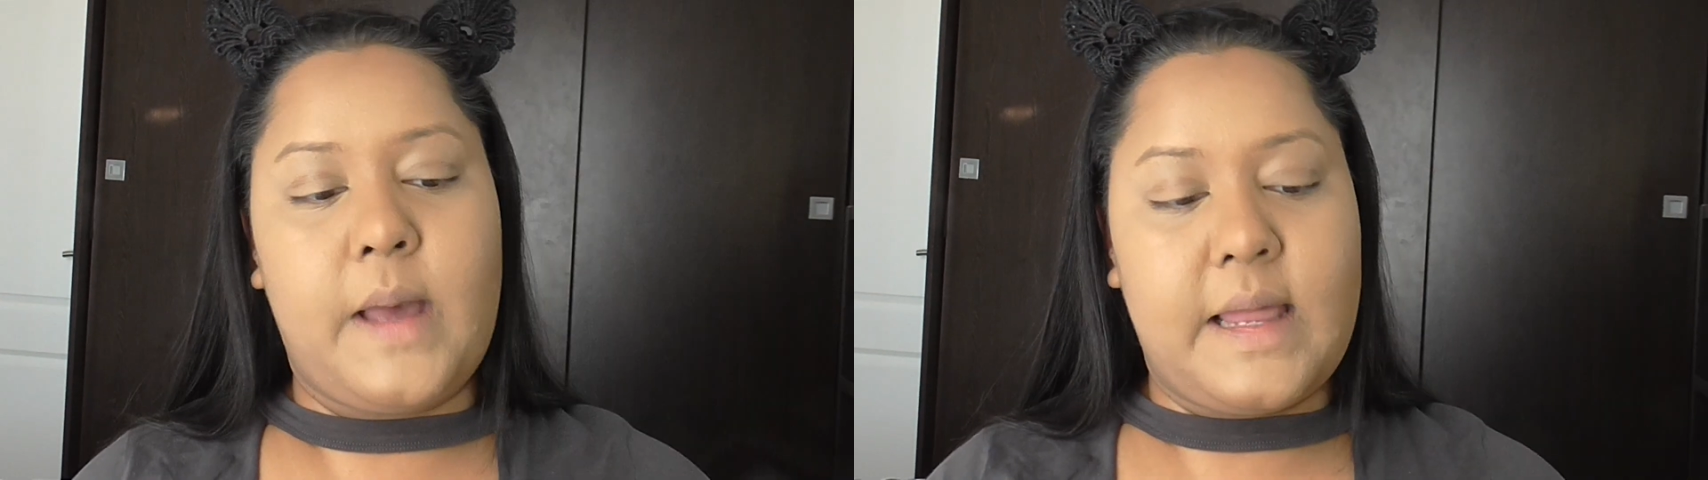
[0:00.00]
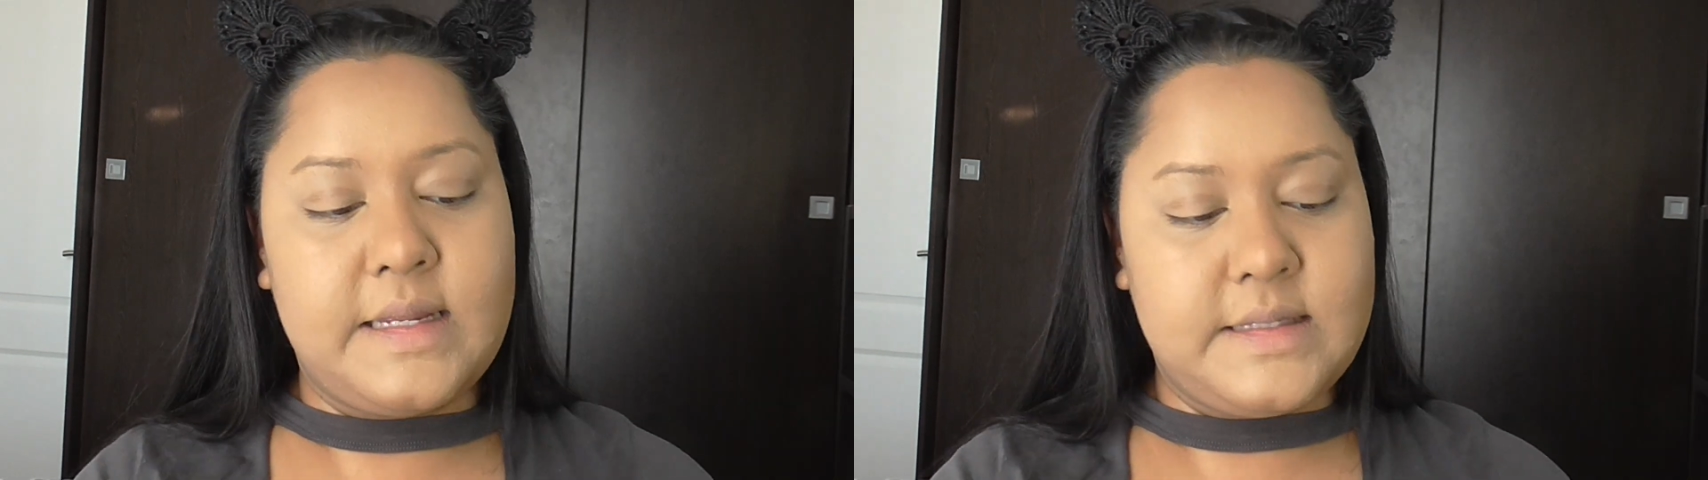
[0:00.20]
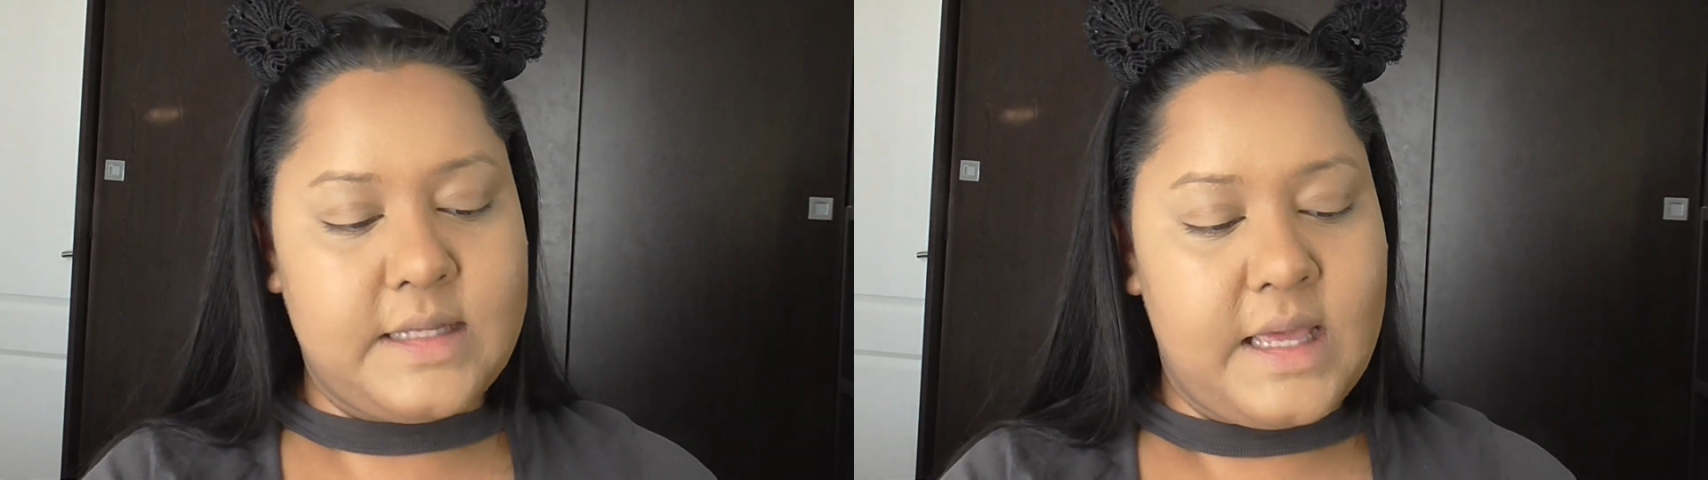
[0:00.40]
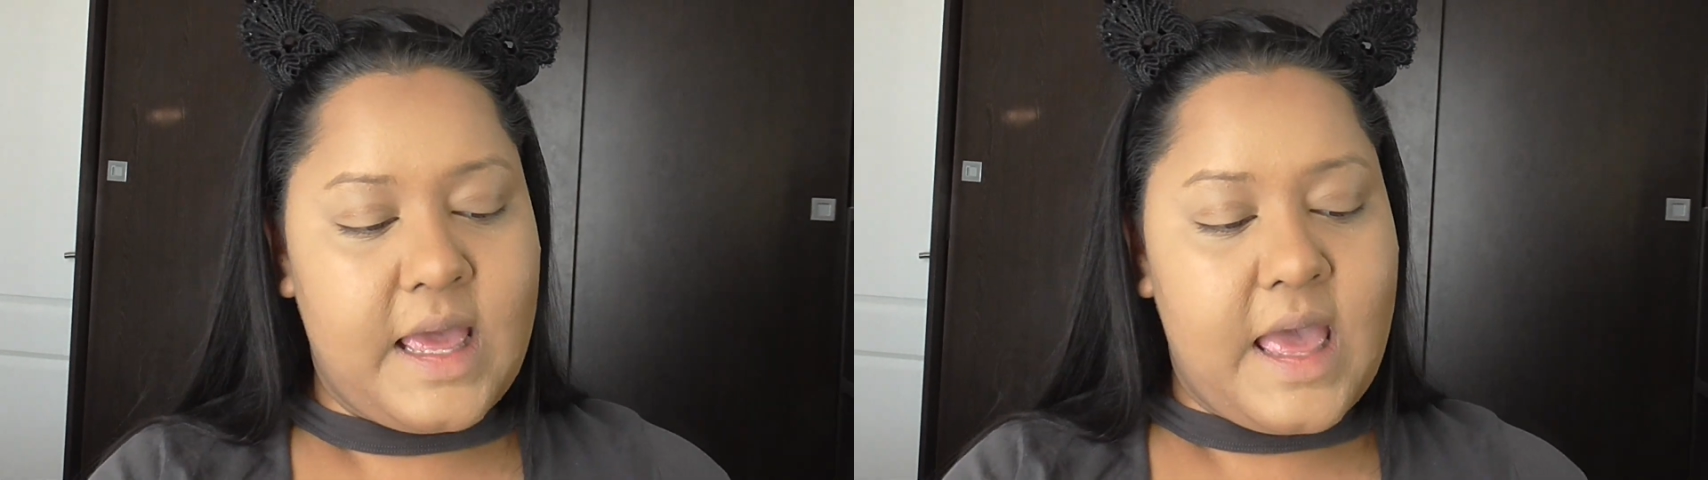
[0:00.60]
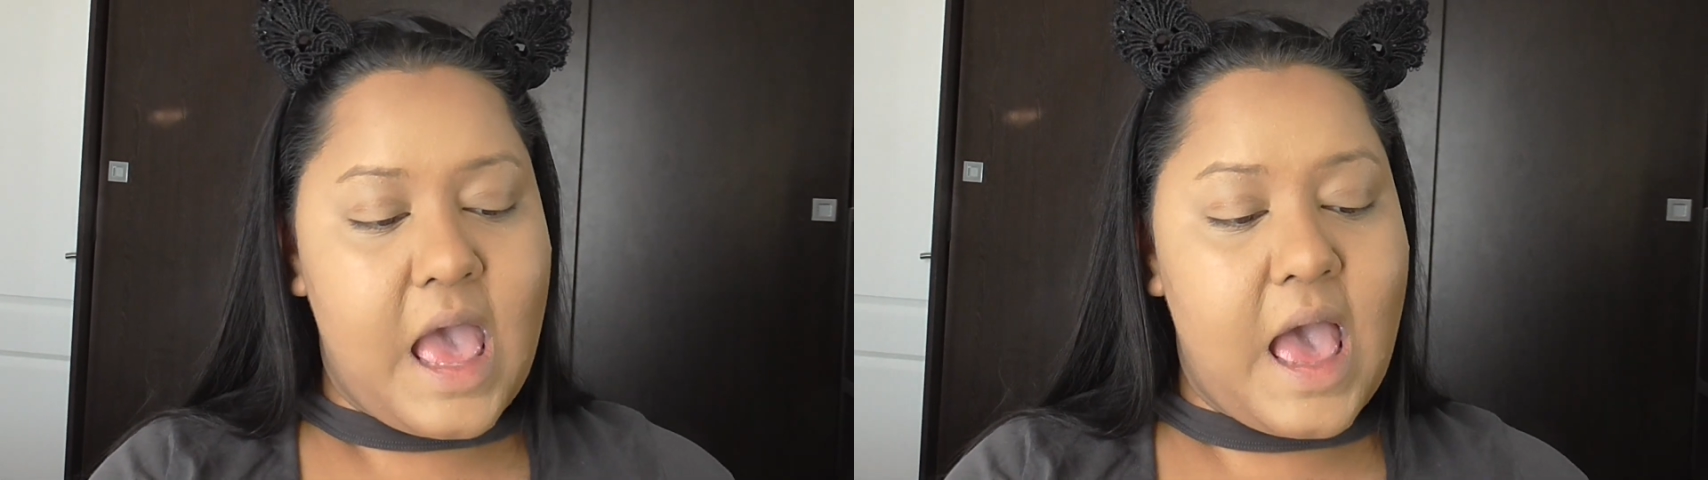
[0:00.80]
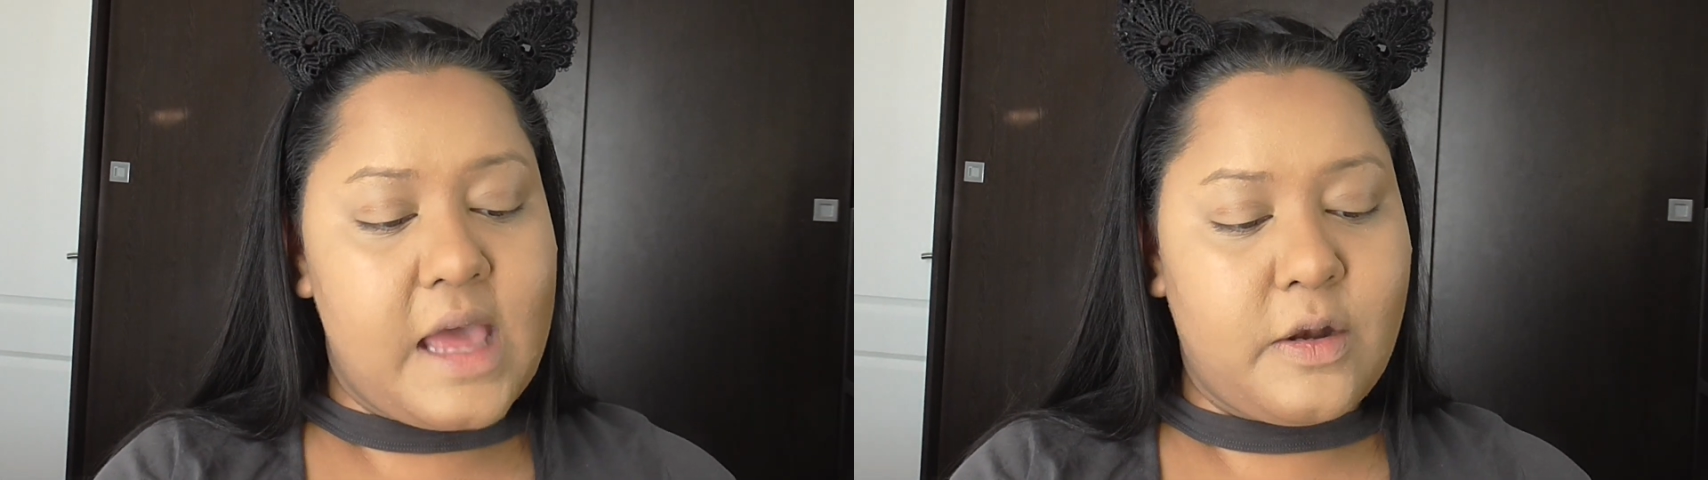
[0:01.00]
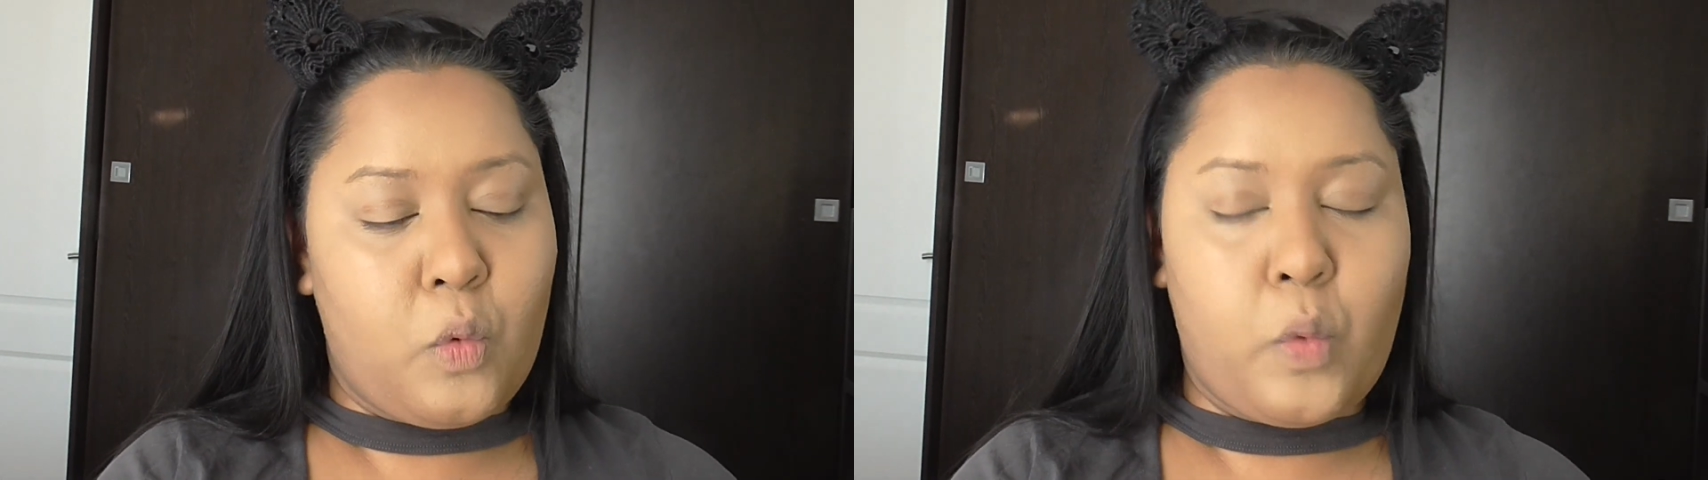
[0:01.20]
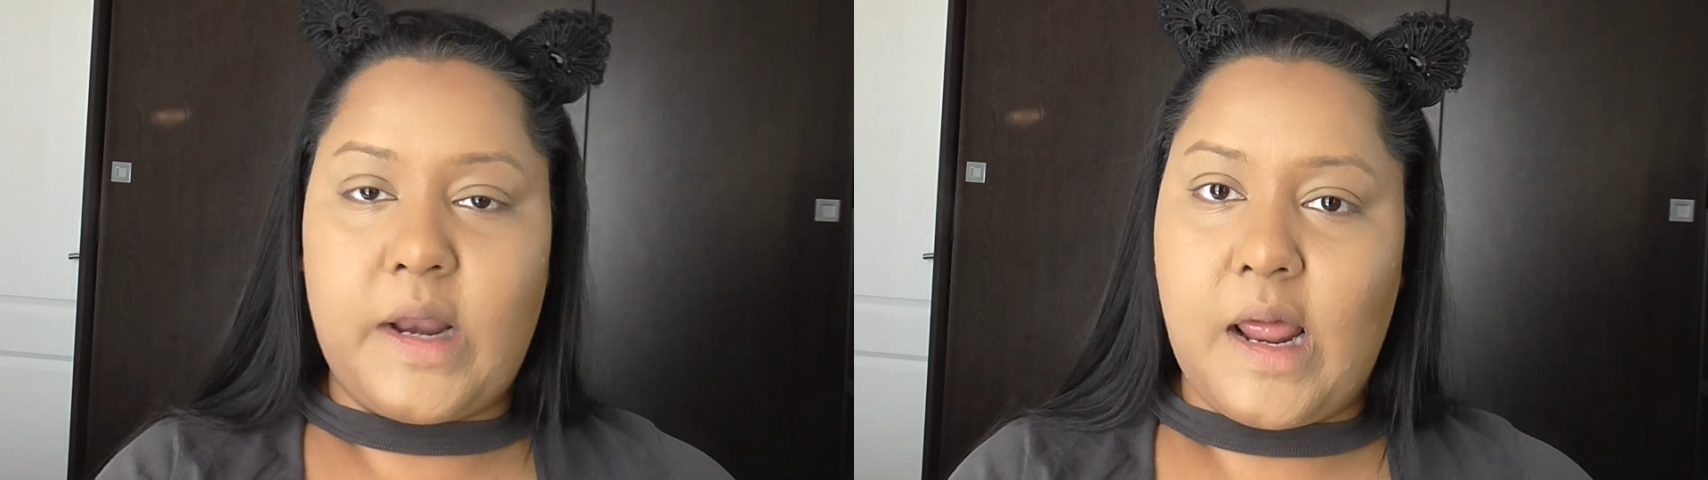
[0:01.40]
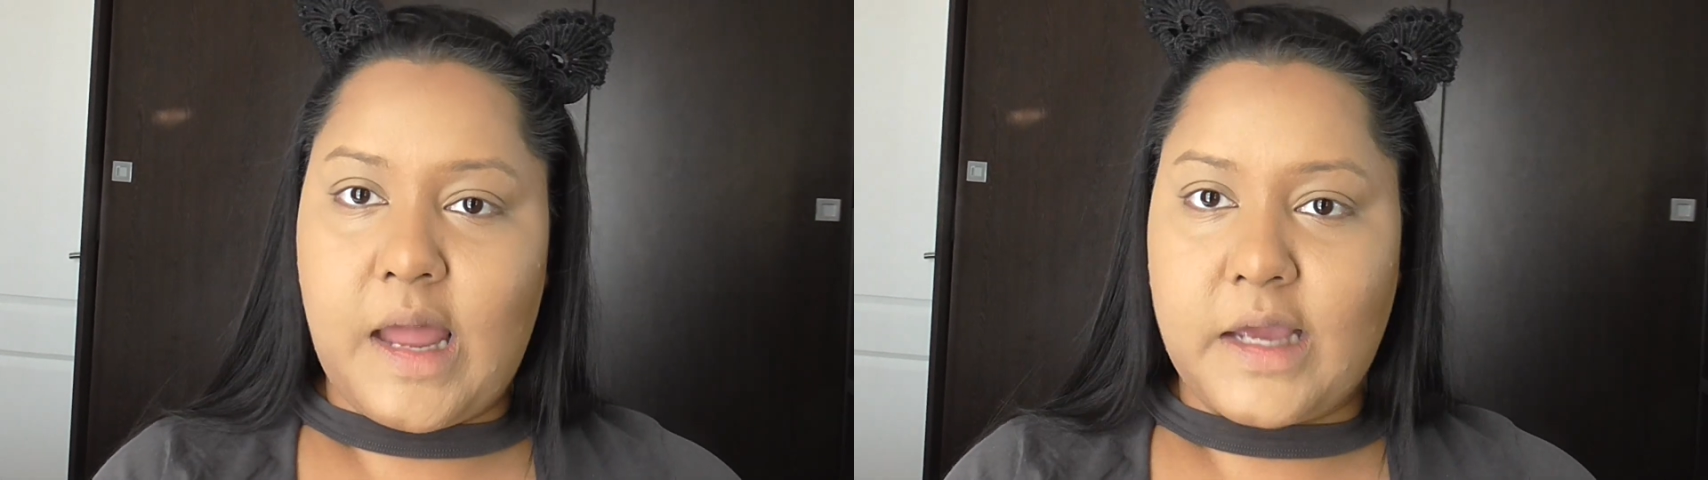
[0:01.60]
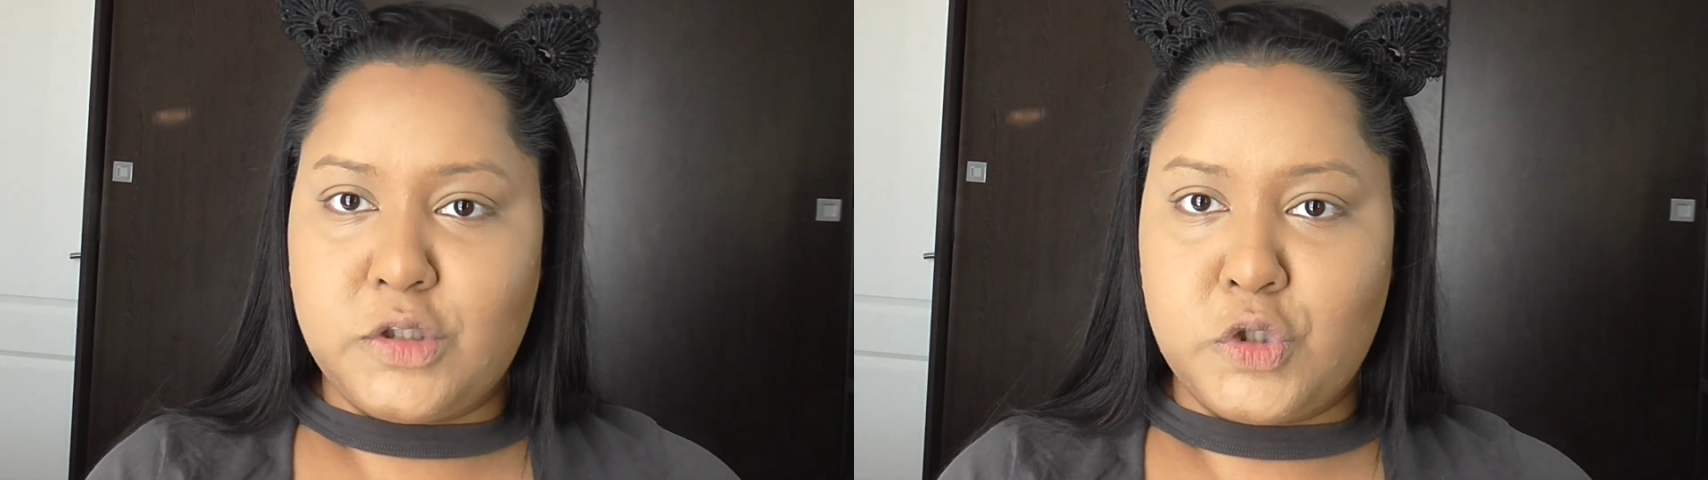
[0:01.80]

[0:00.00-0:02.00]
palette, and what I like